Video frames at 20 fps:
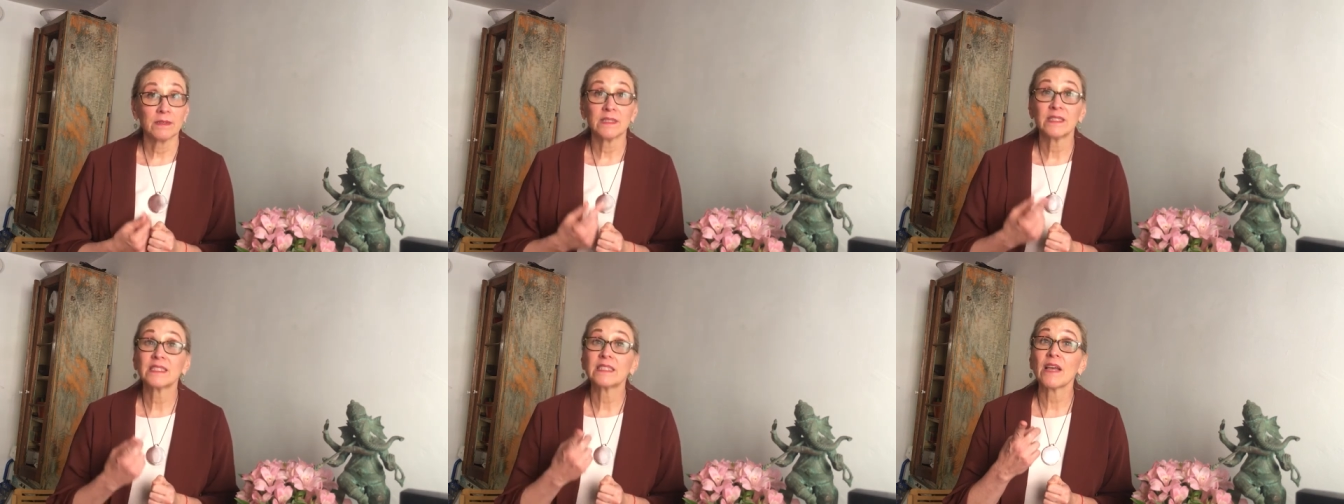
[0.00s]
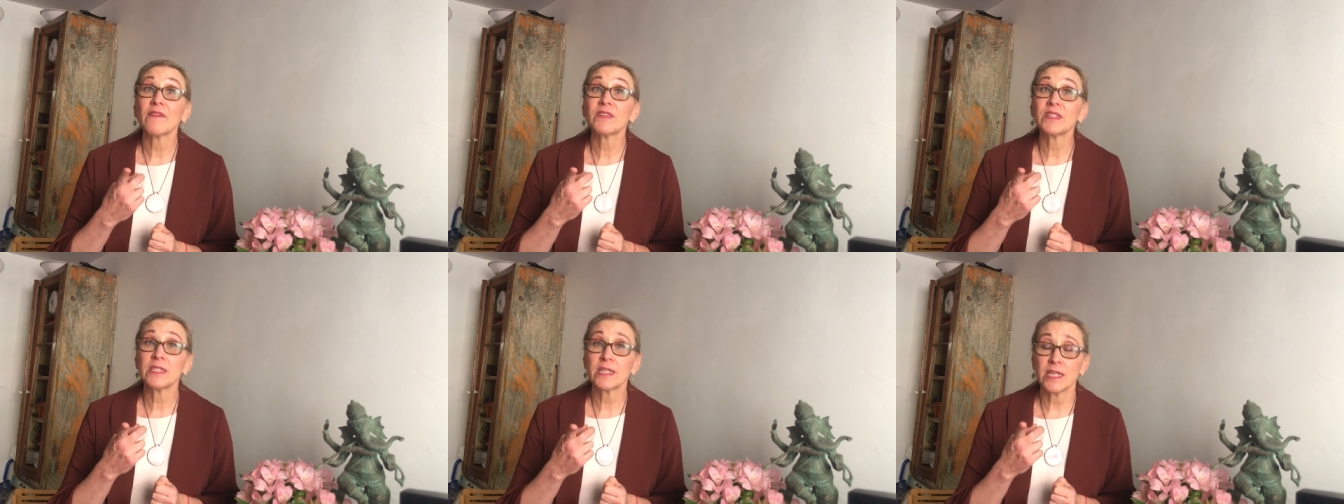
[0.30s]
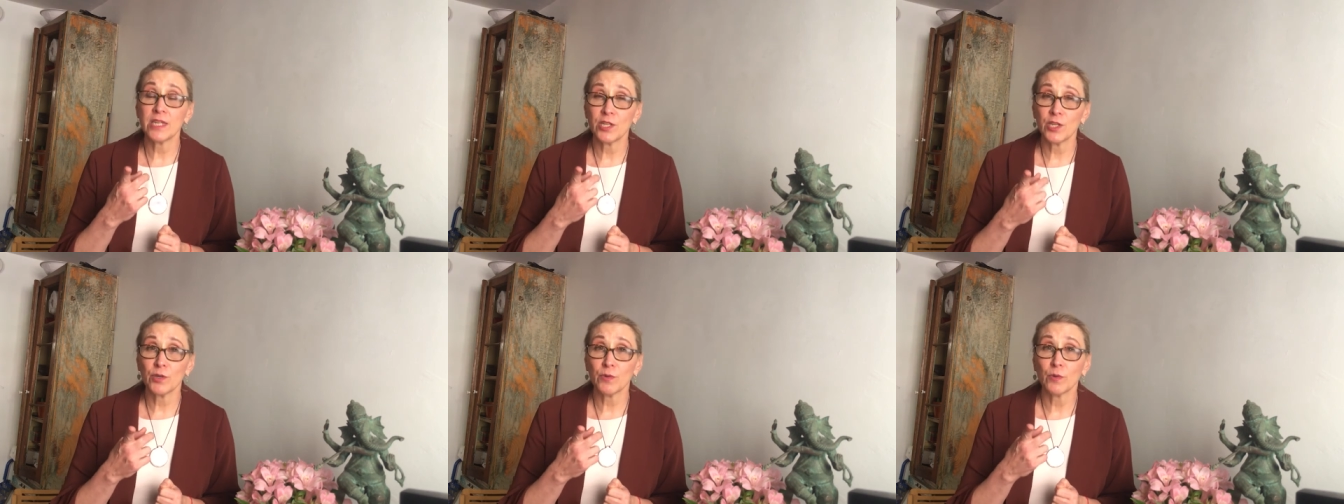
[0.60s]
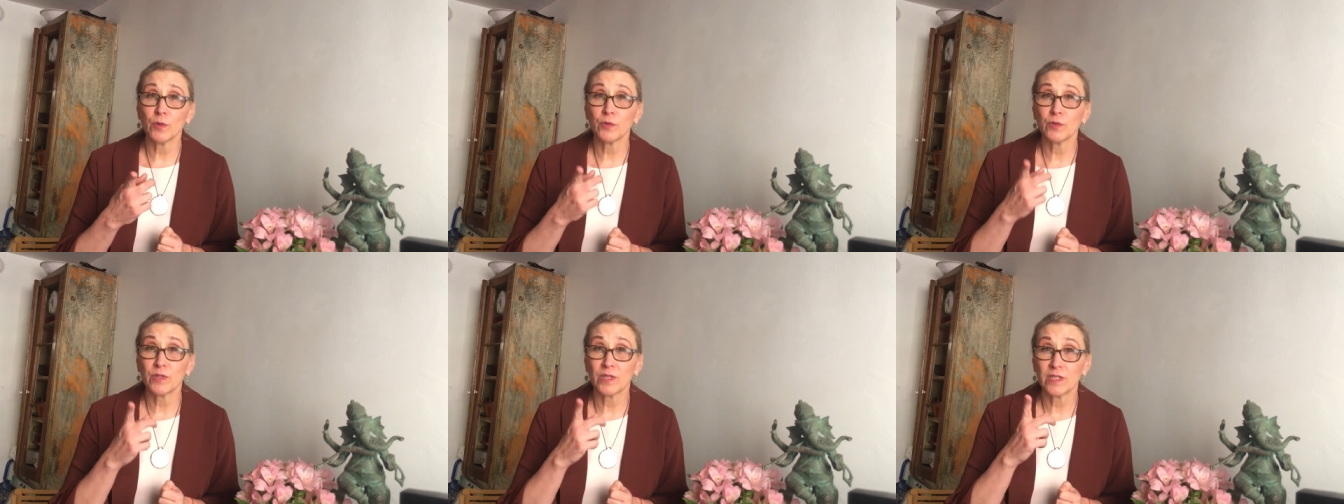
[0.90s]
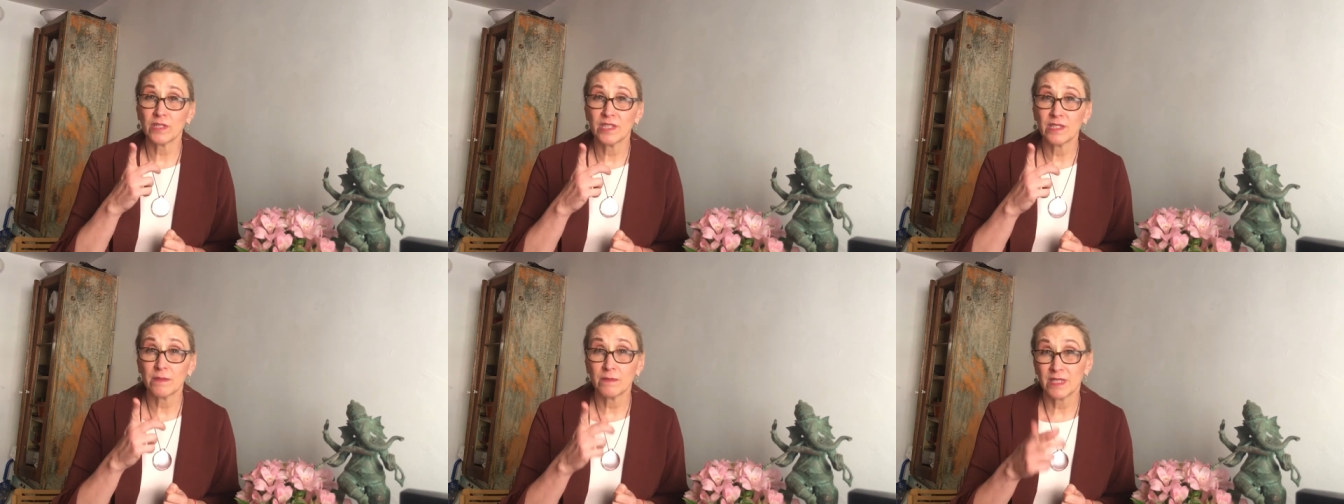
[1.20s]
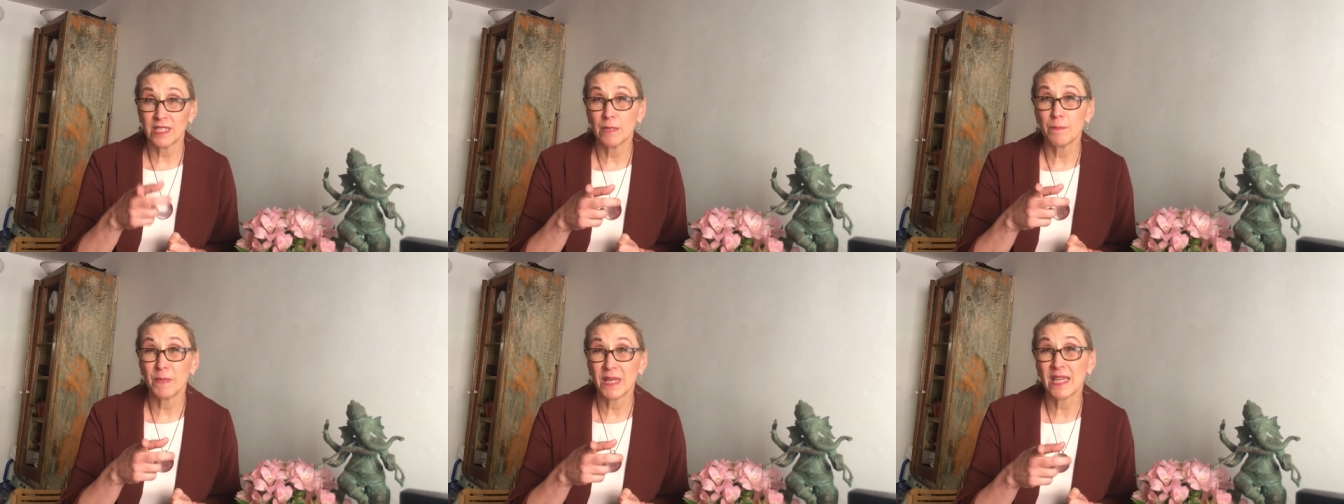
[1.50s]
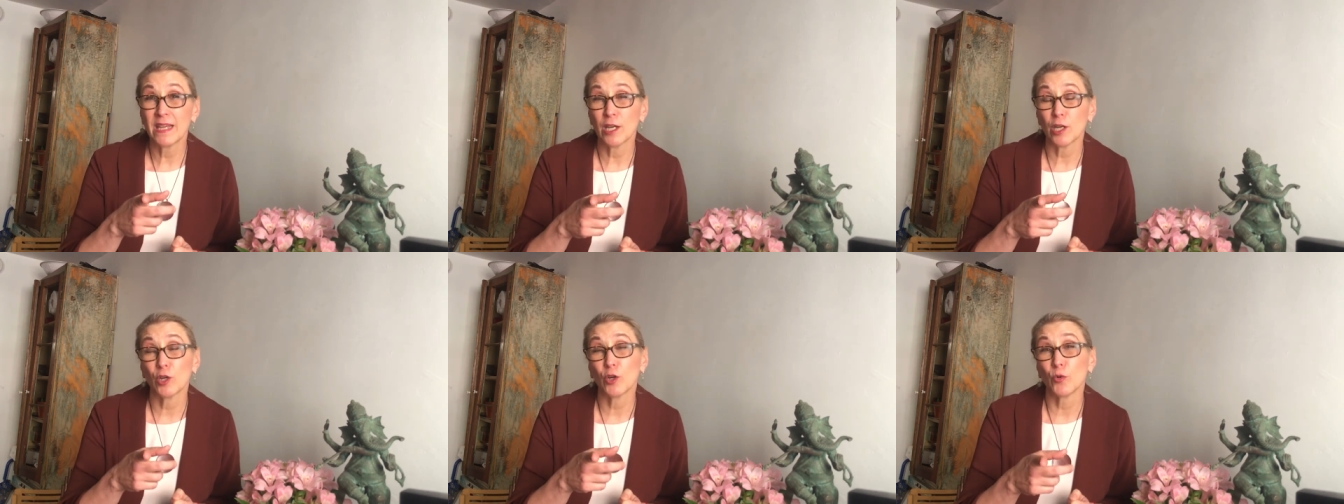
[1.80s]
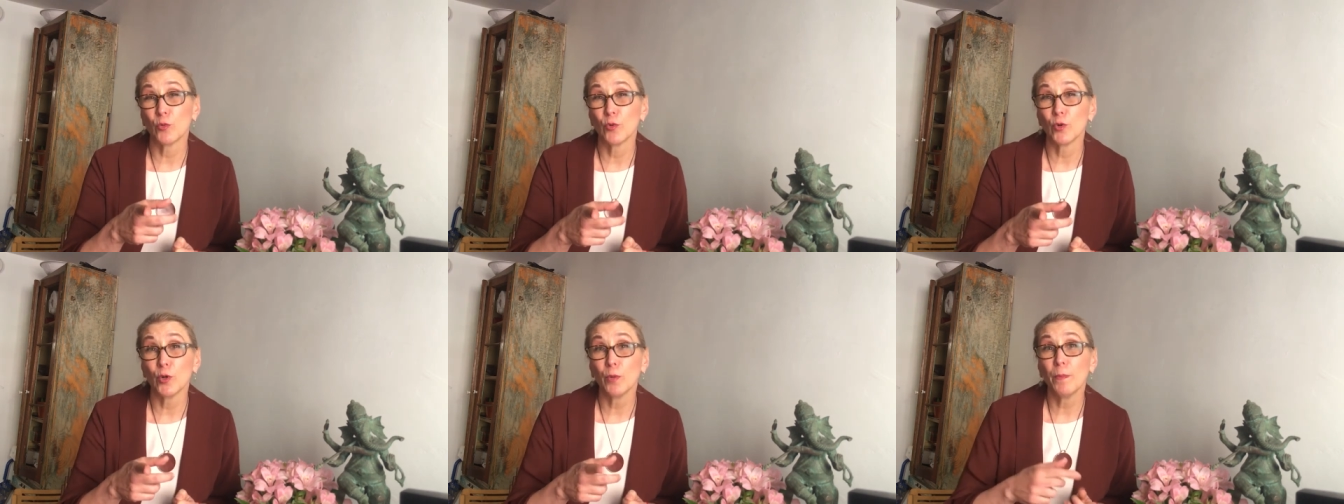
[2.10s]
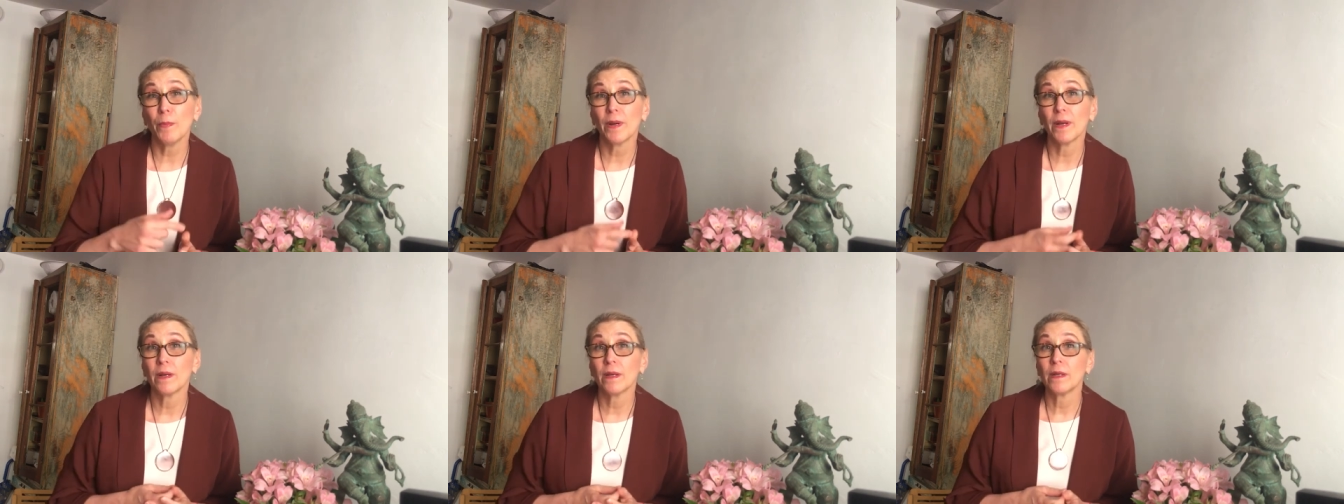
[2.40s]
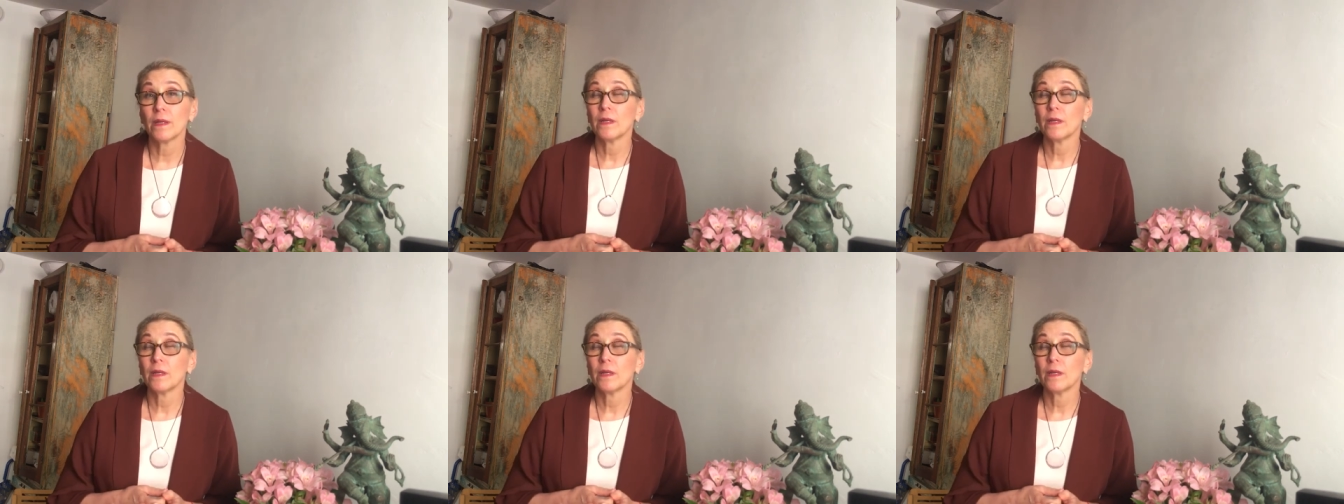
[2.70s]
17 year old Deepika Kurup,